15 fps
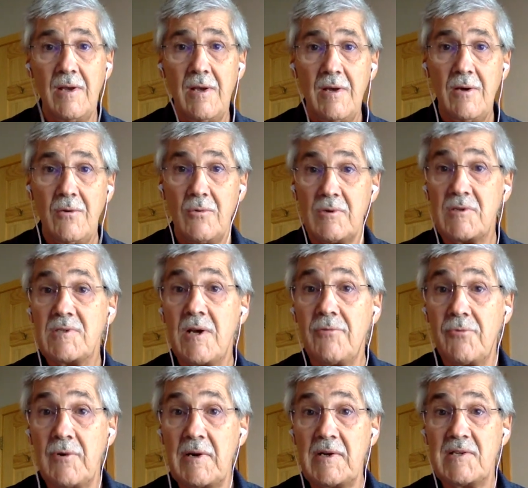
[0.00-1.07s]
where
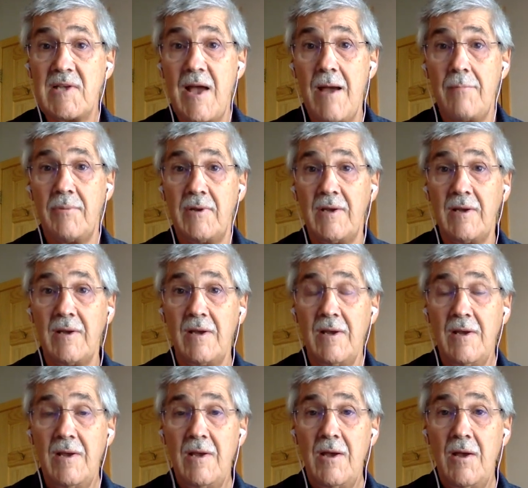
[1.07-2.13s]
suffering is happening,
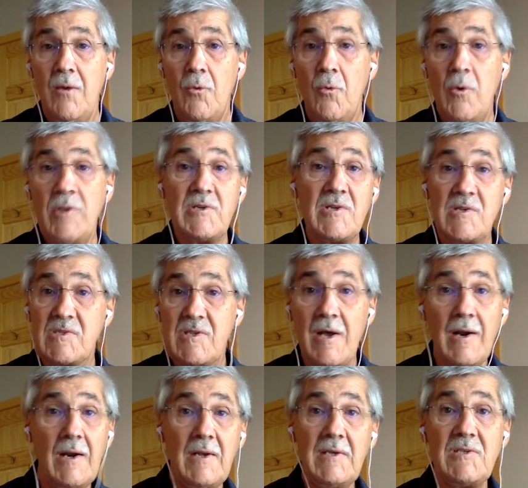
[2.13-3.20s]
which
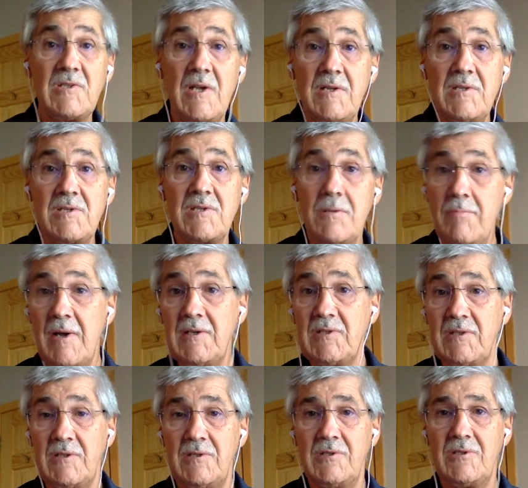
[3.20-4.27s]
subtly sends the
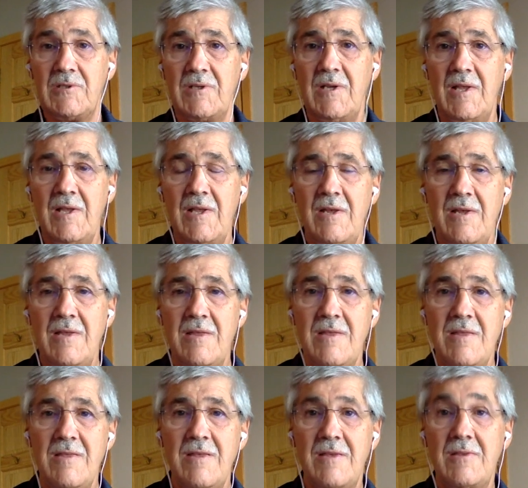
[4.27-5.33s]
message
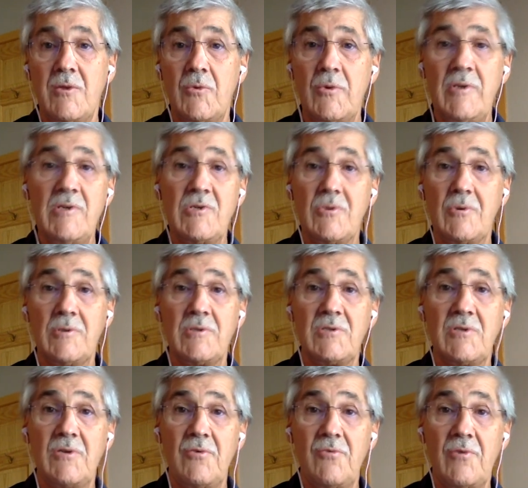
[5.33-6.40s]
that the resource
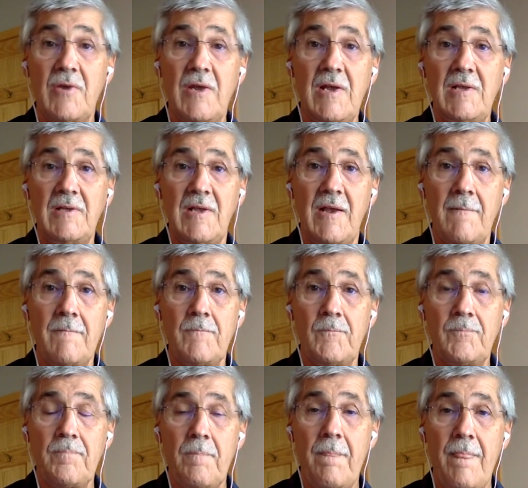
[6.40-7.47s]
for healing
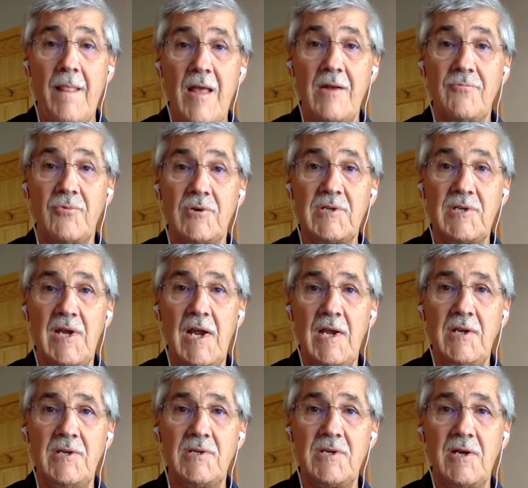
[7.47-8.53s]
and for
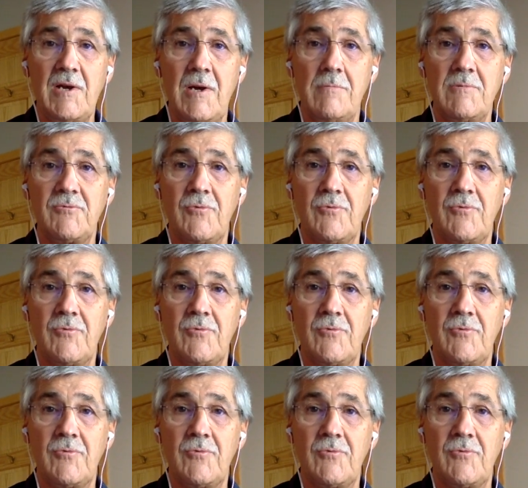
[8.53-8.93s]
change comes from